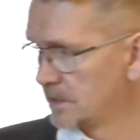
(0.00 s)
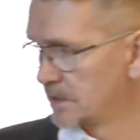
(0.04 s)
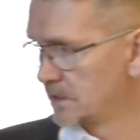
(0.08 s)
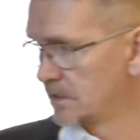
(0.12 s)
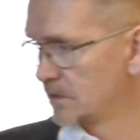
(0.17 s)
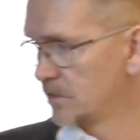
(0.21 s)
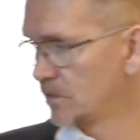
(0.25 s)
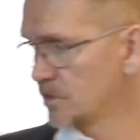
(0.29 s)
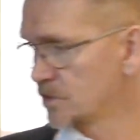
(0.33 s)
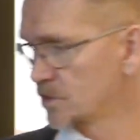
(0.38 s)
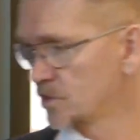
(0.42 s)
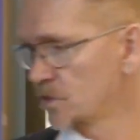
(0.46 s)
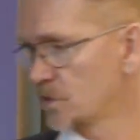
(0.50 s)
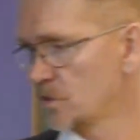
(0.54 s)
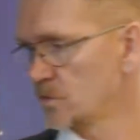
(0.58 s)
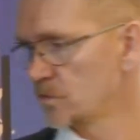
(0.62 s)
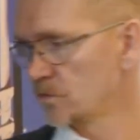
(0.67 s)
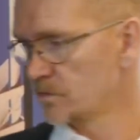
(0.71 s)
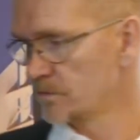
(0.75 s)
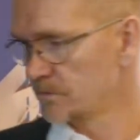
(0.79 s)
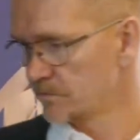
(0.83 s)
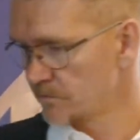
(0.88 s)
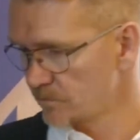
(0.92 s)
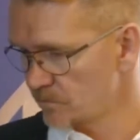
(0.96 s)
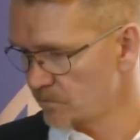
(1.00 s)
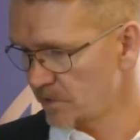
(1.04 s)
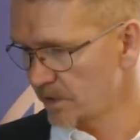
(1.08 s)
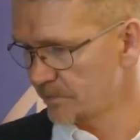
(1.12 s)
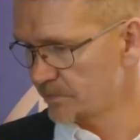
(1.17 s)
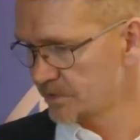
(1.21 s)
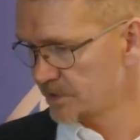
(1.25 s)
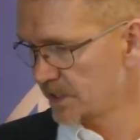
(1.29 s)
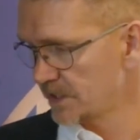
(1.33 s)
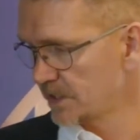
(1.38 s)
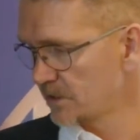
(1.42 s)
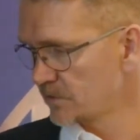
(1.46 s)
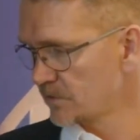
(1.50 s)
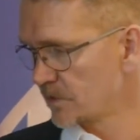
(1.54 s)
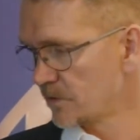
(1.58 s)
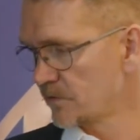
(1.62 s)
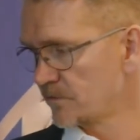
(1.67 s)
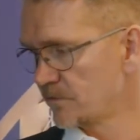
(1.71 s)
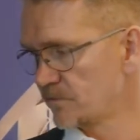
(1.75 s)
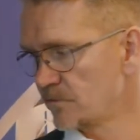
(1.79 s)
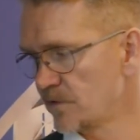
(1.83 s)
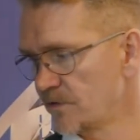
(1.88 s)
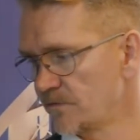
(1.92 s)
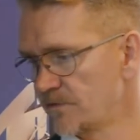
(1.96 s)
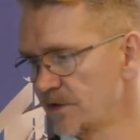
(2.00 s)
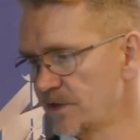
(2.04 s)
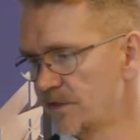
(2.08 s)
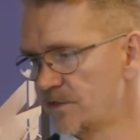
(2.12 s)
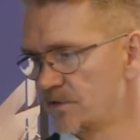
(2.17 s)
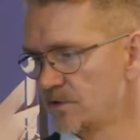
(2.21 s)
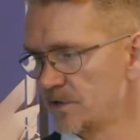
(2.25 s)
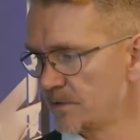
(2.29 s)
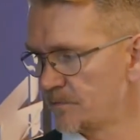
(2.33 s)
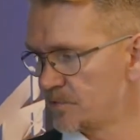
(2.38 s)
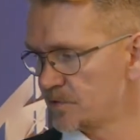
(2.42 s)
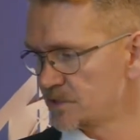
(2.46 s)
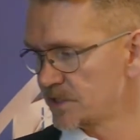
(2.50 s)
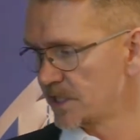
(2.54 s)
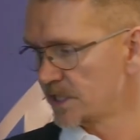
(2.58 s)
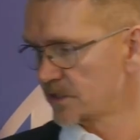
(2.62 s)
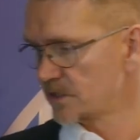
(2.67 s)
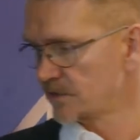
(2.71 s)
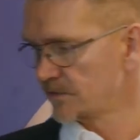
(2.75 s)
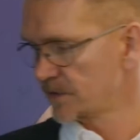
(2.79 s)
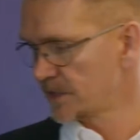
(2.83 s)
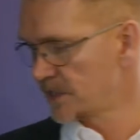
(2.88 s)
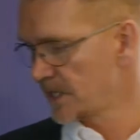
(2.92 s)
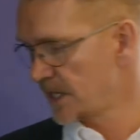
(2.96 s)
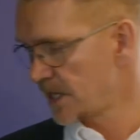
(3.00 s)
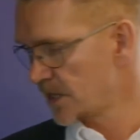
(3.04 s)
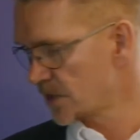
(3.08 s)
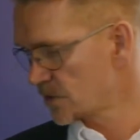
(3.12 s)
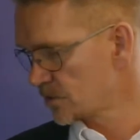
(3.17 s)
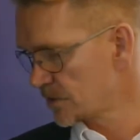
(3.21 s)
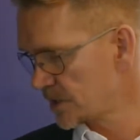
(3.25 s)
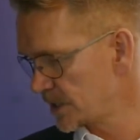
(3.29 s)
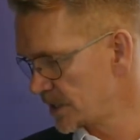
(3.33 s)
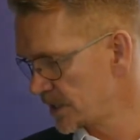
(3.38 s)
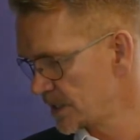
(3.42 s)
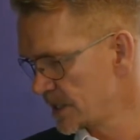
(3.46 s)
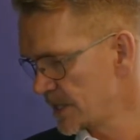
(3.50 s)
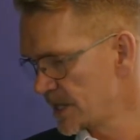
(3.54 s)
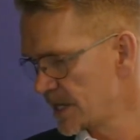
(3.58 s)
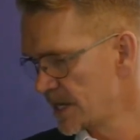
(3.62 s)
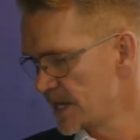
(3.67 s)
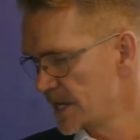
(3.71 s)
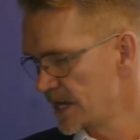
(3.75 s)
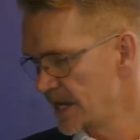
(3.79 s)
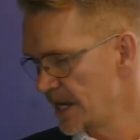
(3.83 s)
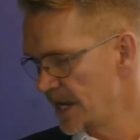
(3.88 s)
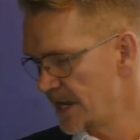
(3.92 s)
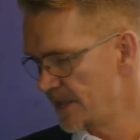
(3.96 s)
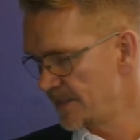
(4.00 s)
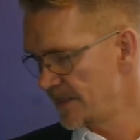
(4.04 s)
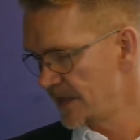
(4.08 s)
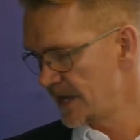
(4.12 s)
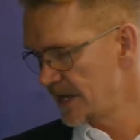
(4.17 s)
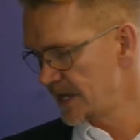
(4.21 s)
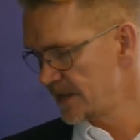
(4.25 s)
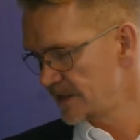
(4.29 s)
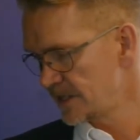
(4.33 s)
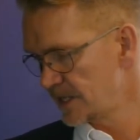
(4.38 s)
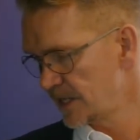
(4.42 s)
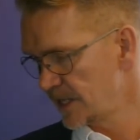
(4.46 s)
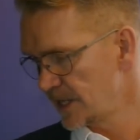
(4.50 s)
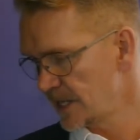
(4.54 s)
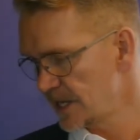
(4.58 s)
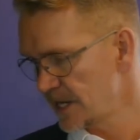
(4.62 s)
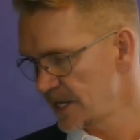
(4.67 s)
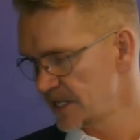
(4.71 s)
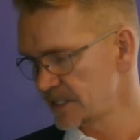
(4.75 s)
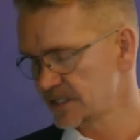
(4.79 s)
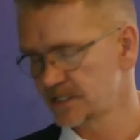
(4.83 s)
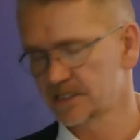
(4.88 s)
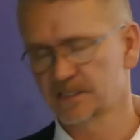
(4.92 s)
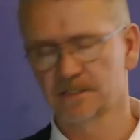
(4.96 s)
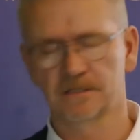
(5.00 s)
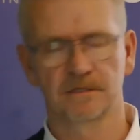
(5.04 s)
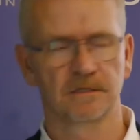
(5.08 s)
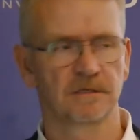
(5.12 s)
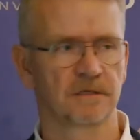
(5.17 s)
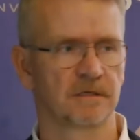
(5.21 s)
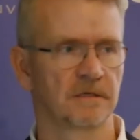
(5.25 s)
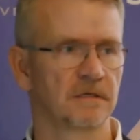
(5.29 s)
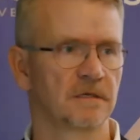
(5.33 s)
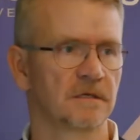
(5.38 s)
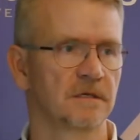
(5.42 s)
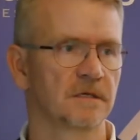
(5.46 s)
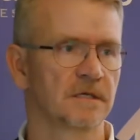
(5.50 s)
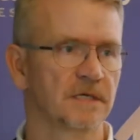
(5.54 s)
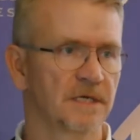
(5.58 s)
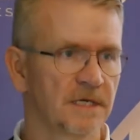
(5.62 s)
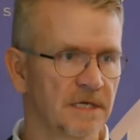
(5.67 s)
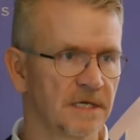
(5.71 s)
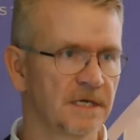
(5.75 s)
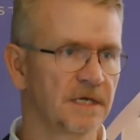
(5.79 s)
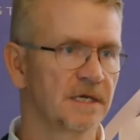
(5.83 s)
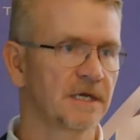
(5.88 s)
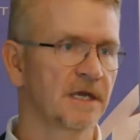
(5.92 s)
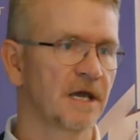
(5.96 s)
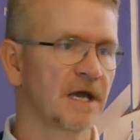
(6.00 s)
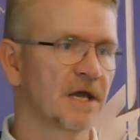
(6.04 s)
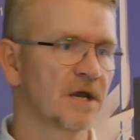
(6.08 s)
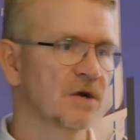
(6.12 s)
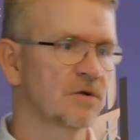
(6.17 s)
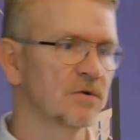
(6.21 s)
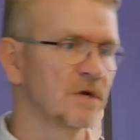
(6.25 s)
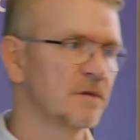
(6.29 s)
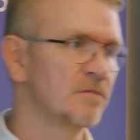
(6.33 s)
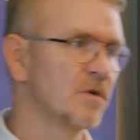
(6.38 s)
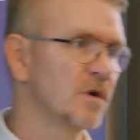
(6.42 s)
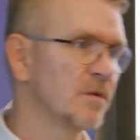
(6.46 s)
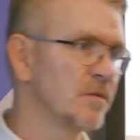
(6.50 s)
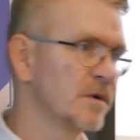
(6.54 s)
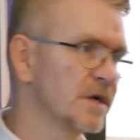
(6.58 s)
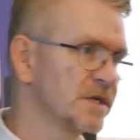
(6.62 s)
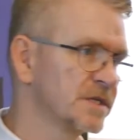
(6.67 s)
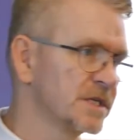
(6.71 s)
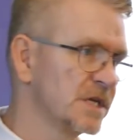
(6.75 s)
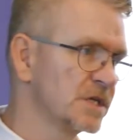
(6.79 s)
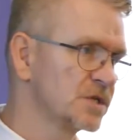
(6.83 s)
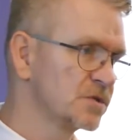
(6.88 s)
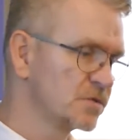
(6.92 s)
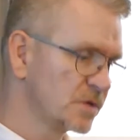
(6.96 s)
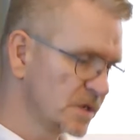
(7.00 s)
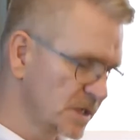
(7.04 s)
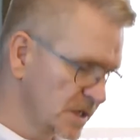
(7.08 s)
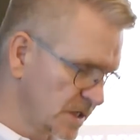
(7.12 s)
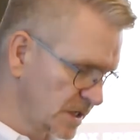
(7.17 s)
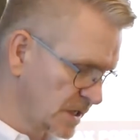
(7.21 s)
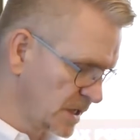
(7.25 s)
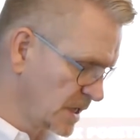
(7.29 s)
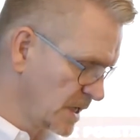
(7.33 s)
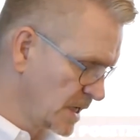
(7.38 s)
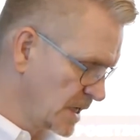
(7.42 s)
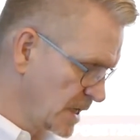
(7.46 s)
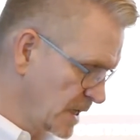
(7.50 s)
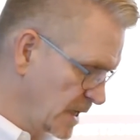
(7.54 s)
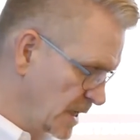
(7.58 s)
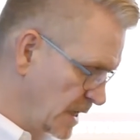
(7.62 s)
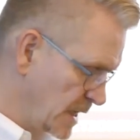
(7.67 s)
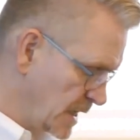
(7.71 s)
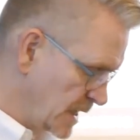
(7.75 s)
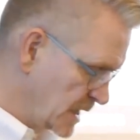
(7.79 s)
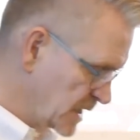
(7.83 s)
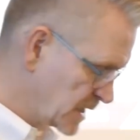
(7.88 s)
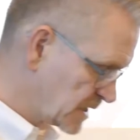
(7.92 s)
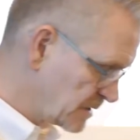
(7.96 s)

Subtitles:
also representing roughly 30% of the category. And then the last key category in mobile accessories is